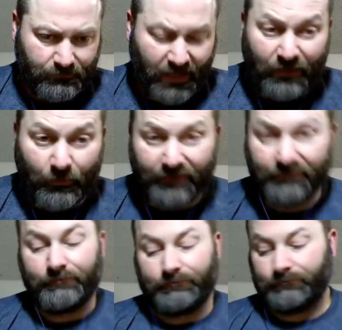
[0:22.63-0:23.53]

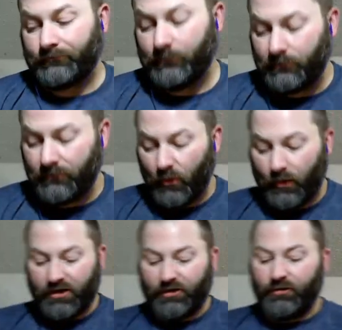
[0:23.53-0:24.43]
Anyways, we're
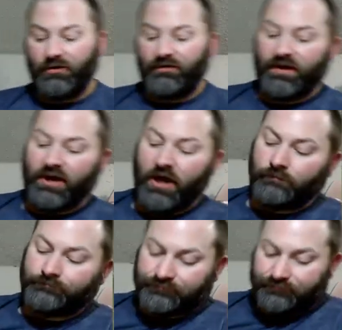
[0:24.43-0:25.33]
going to do this video.
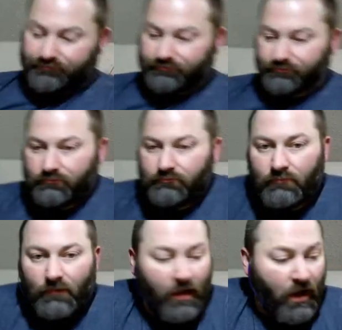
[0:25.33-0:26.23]

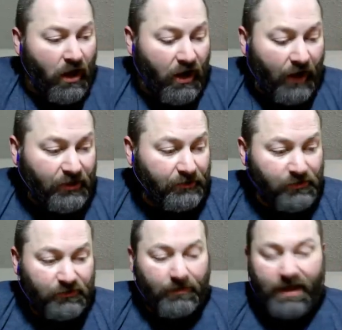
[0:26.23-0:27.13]
I'm going to
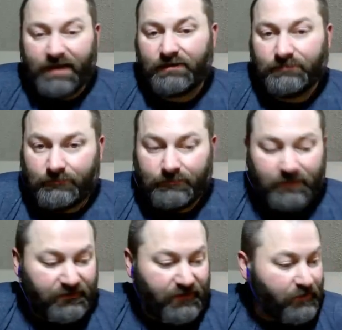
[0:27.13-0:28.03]
mute the mic
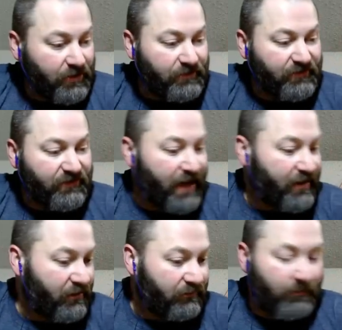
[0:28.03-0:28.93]
because I'm going to be
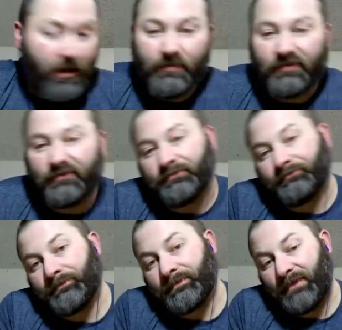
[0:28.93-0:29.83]
snacking on some hummus.
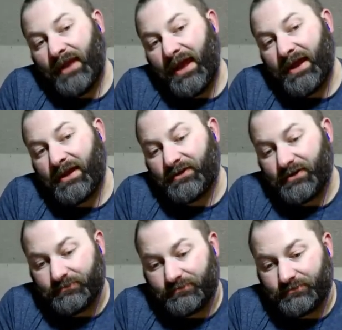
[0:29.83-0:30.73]
And
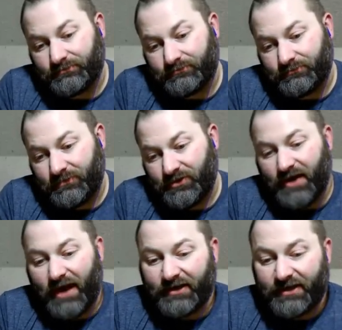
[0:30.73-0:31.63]
you're
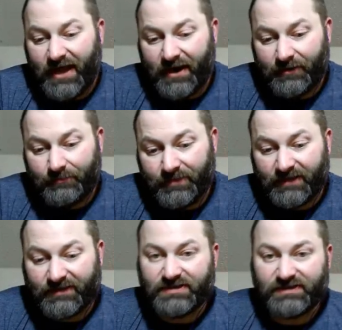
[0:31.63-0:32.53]
not going to care
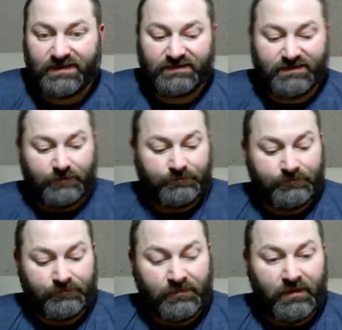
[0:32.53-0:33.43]
because I just said so.
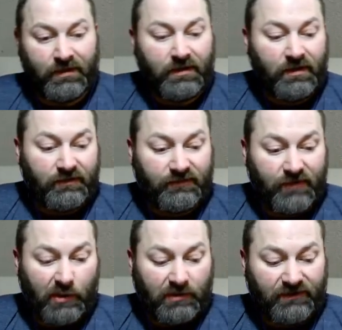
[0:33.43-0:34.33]

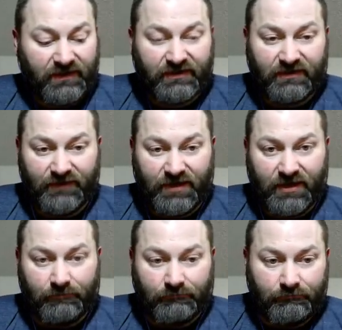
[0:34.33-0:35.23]
So let's get into the video.